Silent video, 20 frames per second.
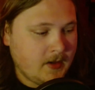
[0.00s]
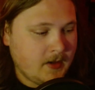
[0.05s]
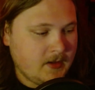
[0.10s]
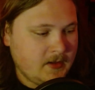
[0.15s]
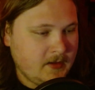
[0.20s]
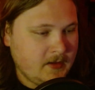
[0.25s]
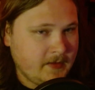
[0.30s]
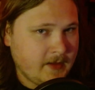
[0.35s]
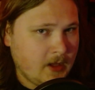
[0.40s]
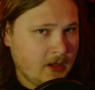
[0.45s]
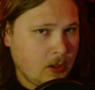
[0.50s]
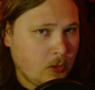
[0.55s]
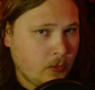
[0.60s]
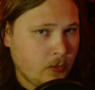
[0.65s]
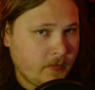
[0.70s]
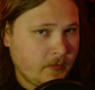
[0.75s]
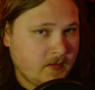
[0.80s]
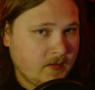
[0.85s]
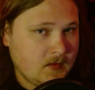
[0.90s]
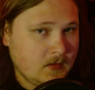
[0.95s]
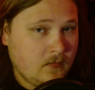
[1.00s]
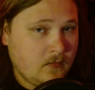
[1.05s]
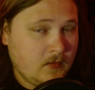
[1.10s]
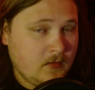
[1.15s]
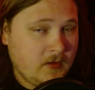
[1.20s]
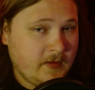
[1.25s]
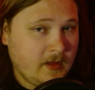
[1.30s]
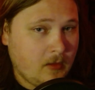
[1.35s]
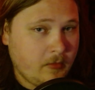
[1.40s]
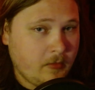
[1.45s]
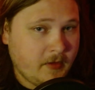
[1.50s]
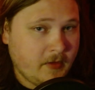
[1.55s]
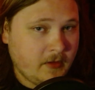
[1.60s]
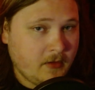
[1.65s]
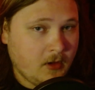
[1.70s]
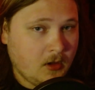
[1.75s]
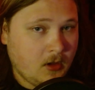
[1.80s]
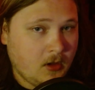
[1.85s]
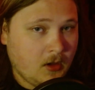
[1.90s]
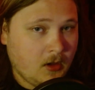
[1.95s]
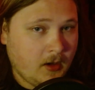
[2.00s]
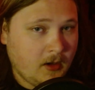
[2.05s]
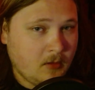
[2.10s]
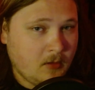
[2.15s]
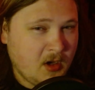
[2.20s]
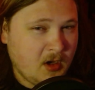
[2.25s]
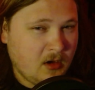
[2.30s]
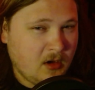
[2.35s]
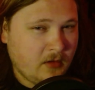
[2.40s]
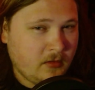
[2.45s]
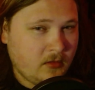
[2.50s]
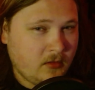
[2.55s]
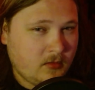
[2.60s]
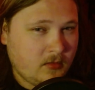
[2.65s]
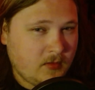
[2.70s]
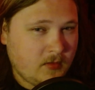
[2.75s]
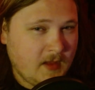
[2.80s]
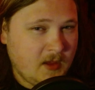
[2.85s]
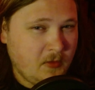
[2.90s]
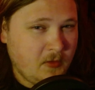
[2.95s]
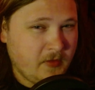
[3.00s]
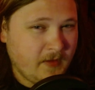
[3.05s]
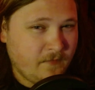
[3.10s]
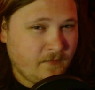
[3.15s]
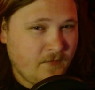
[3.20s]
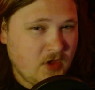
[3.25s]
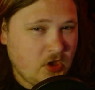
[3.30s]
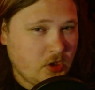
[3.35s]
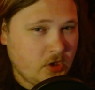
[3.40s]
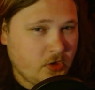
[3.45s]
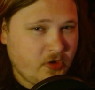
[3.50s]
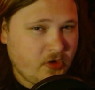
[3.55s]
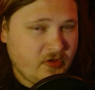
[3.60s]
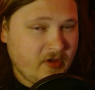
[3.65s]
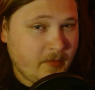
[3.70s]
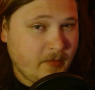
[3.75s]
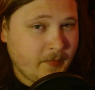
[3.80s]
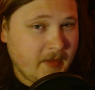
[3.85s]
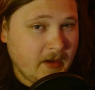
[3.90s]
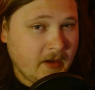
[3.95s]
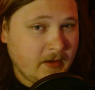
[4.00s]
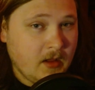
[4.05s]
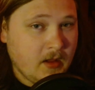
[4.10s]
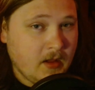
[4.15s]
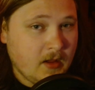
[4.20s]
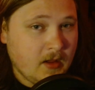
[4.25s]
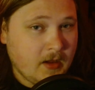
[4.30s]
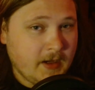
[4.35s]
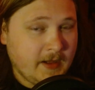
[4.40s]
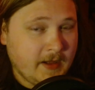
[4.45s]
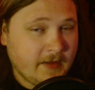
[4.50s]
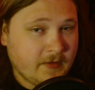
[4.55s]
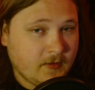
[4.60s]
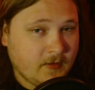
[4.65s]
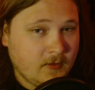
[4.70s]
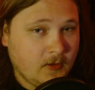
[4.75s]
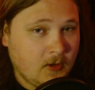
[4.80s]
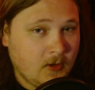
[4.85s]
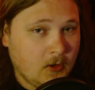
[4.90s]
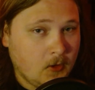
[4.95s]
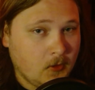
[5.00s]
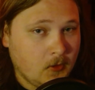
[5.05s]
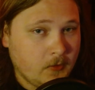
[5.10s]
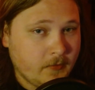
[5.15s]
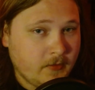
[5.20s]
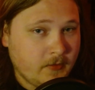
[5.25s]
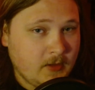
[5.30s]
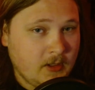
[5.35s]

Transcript: He's out with a dog. I think he was like fishing or something, and he gets a call.